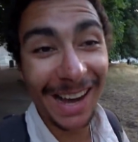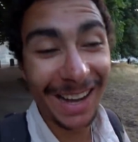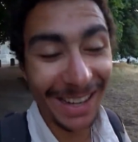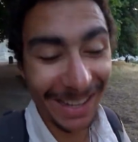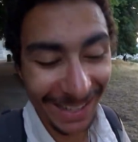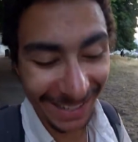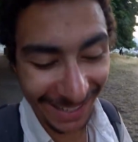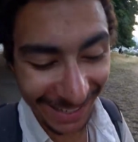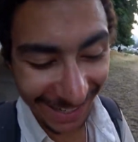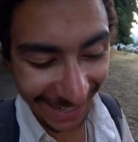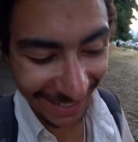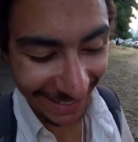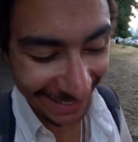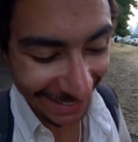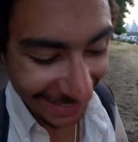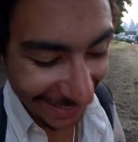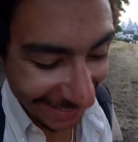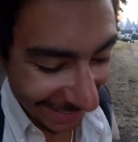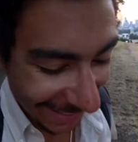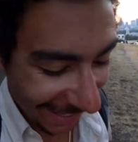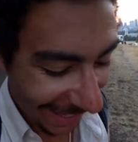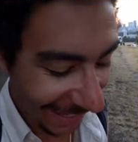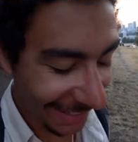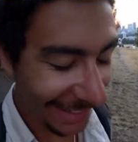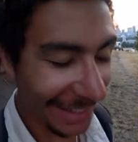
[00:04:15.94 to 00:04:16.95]

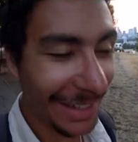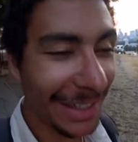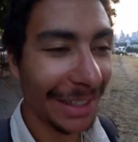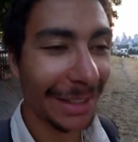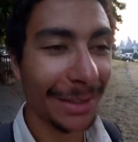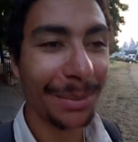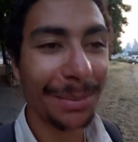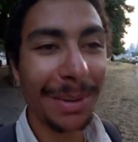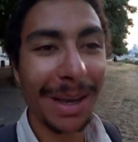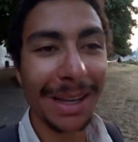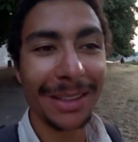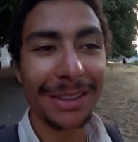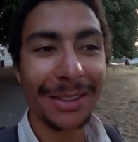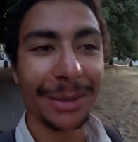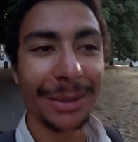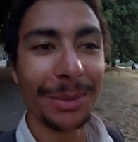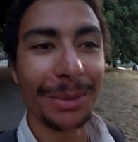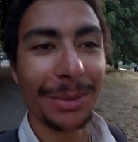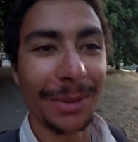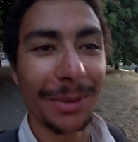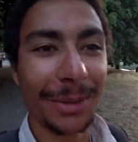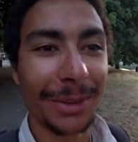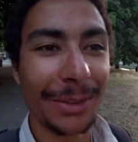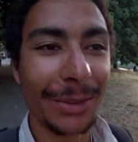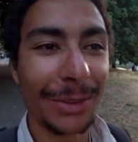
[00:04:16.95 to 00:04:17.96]
I didn't expect
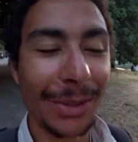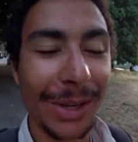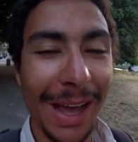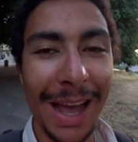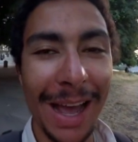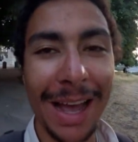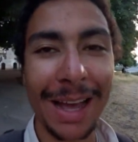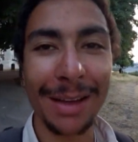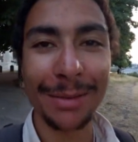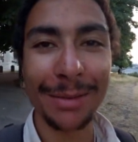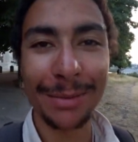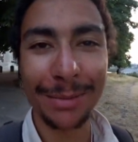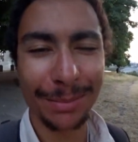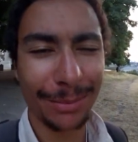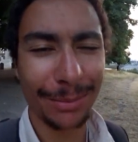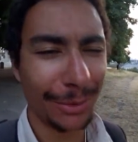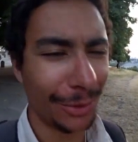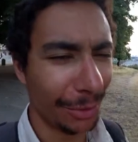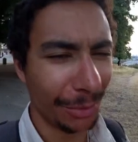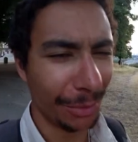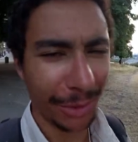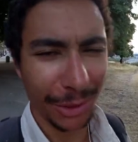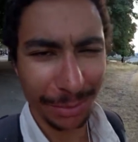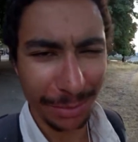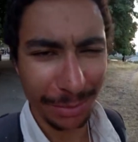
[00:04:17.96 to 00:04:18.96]
to have
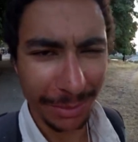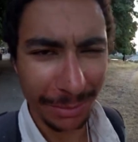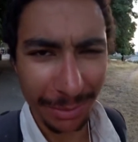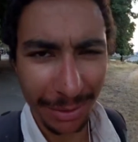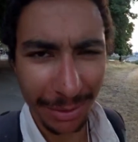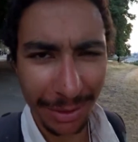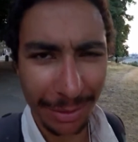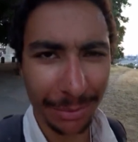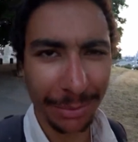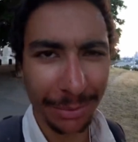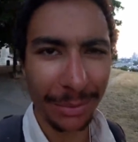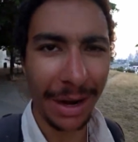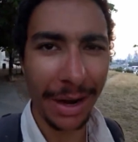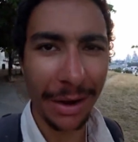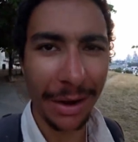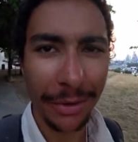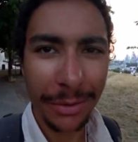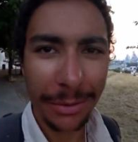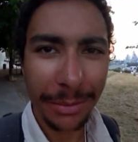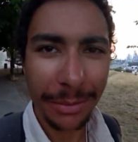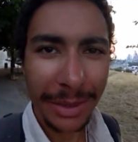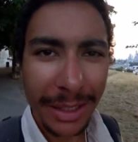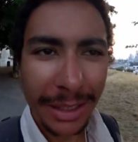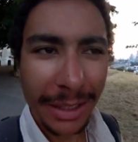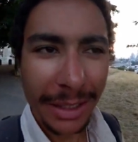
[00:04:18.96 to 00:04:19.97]
so much people
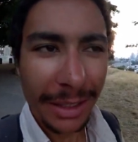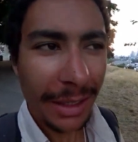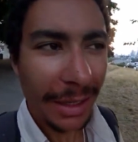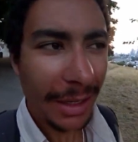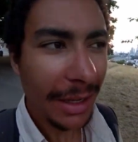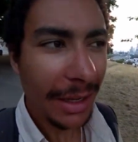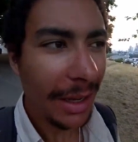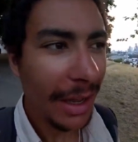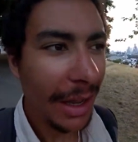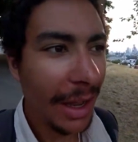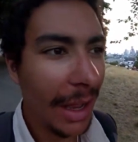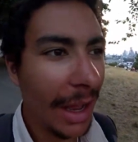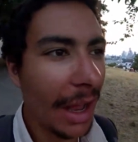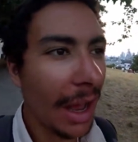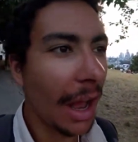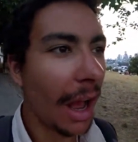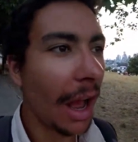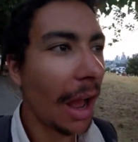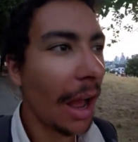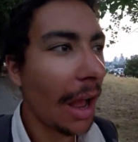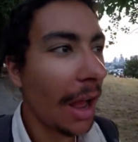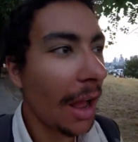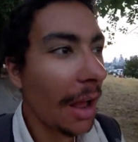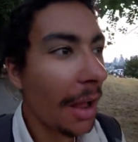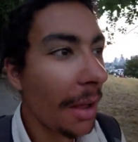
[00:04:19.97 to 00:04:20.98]
around me,
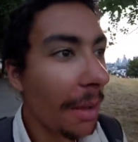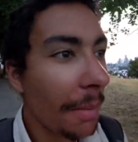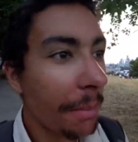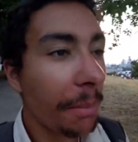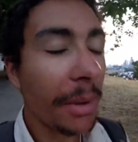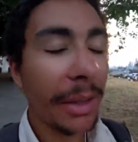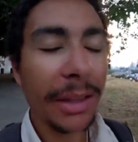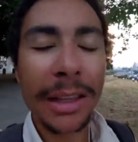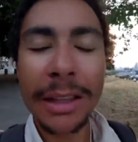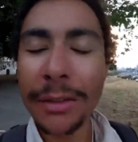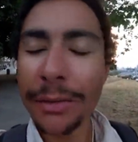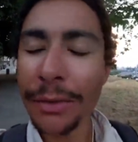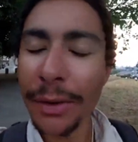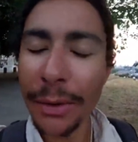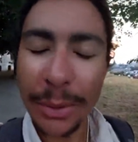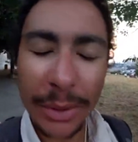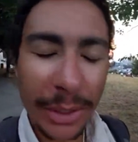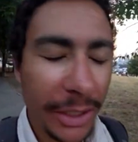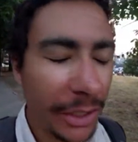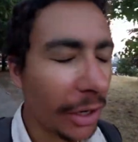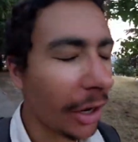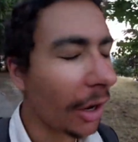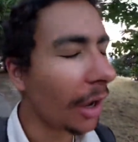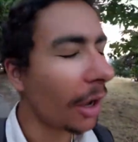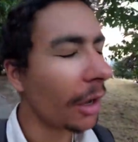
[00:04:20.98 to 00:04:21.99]
but it's very
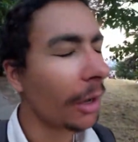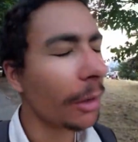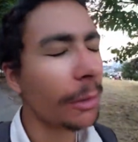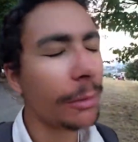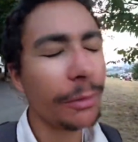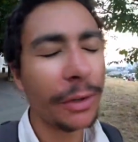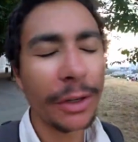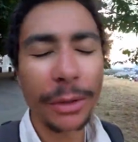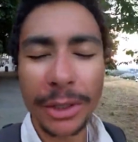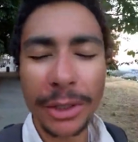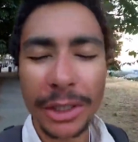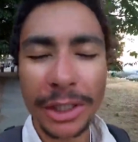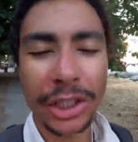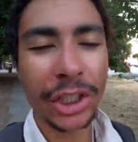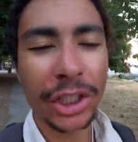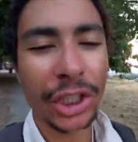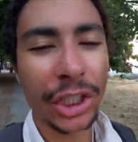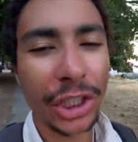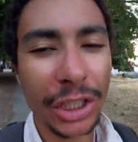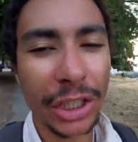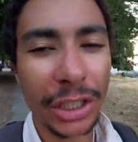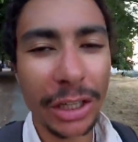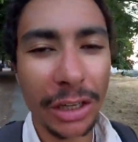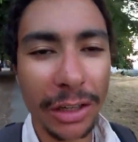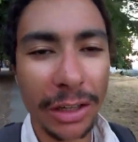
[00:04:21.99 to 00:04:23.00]
calm, very
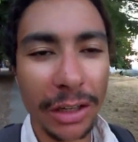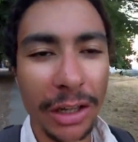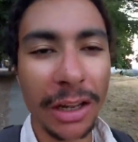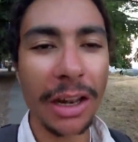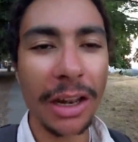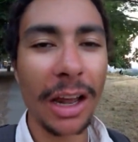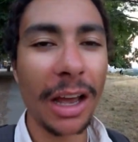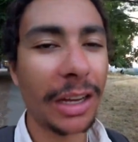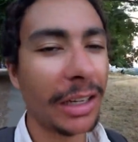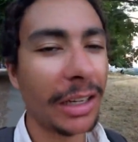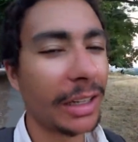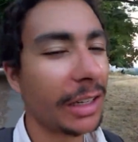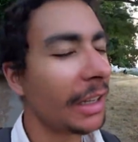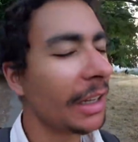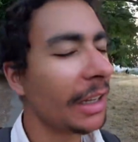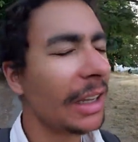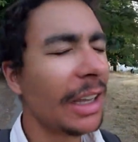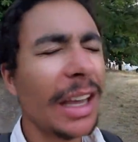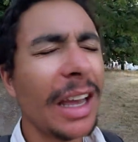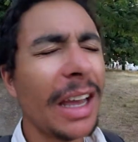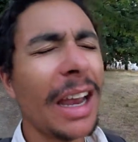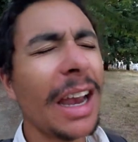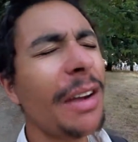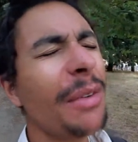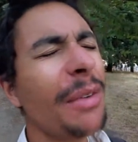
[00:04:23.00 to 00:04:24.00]
chill, and like
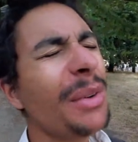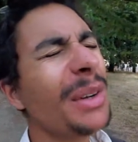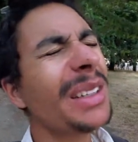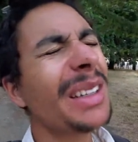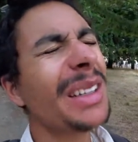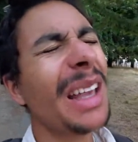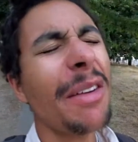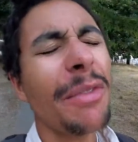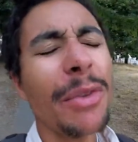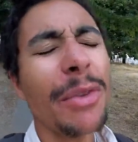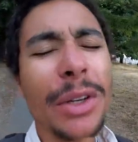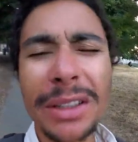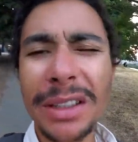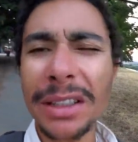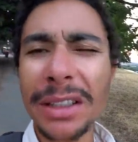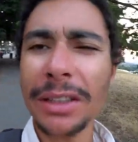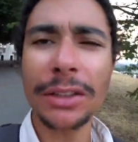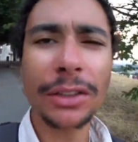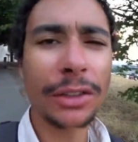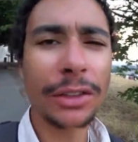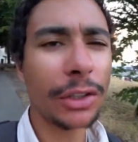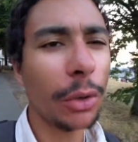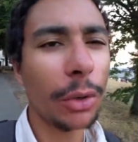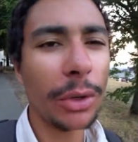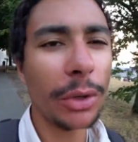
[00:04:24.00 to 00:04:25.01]

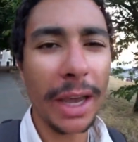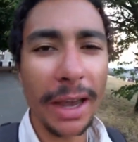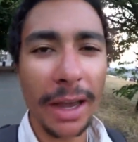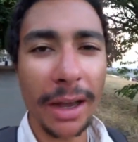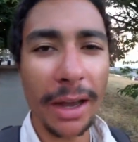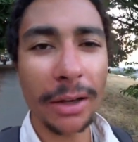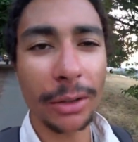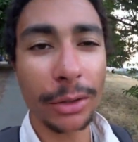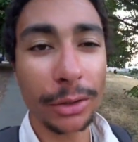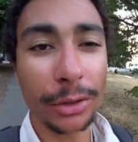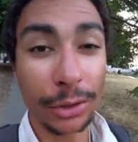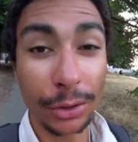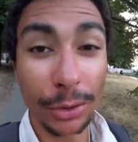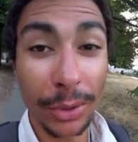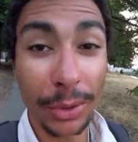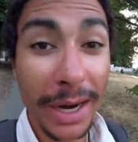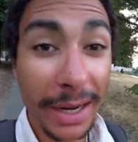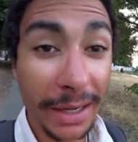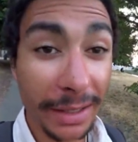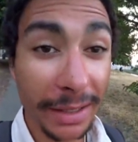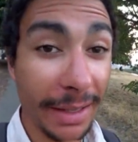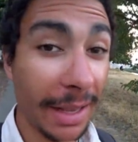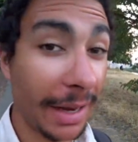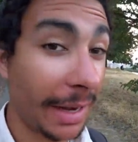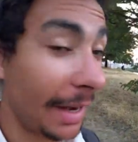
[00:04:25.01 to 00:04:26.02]
everything's so
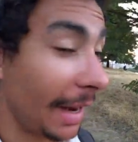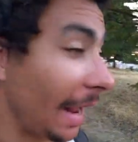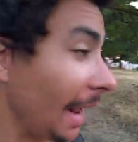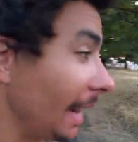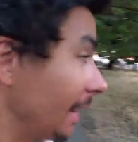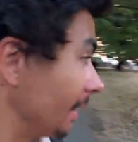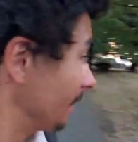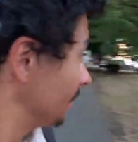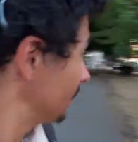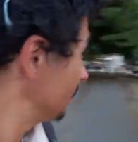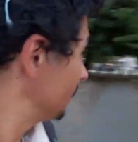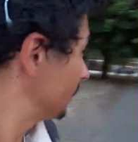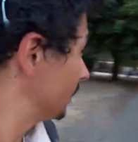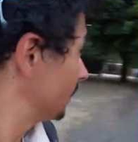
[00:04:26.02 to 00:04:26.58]
great, and